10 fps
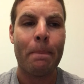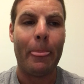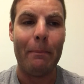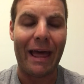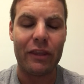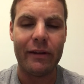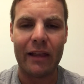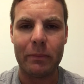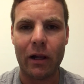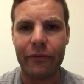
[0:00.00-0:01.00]
Matthew
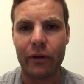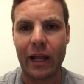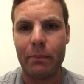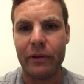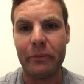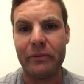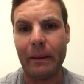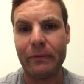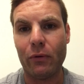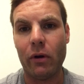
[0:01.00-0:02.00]
Desmond also kind of put some
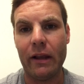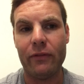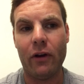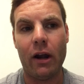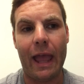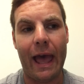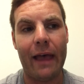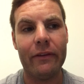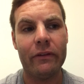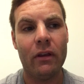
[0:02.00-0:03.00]
steps forward as far
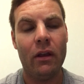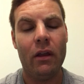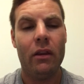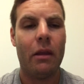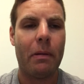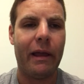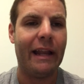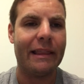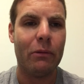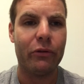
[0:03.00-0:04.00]
as, they're probably
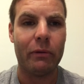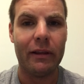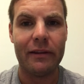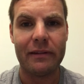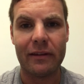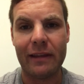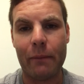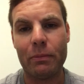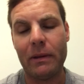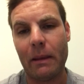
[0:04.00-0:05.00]
not the most realistic
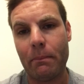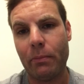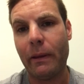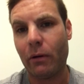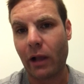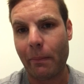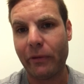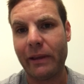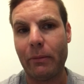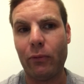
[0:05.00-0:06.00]
steps, but they were a couple
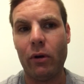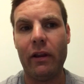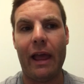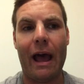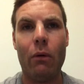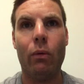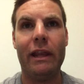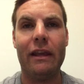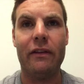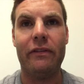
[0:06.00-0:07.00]
steps forward to how, what
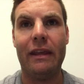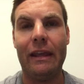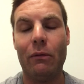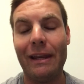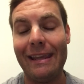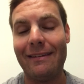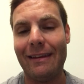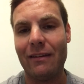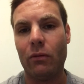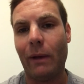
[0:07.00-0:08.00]
he
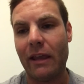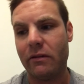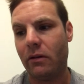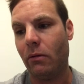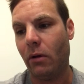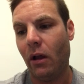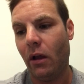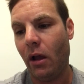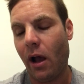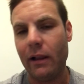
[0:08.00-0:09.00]
sees as ways to
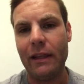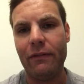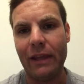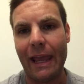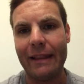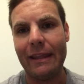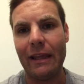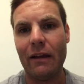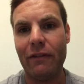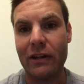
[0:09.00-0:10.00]
alleviate the
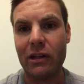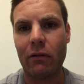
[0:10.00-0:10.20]
eviction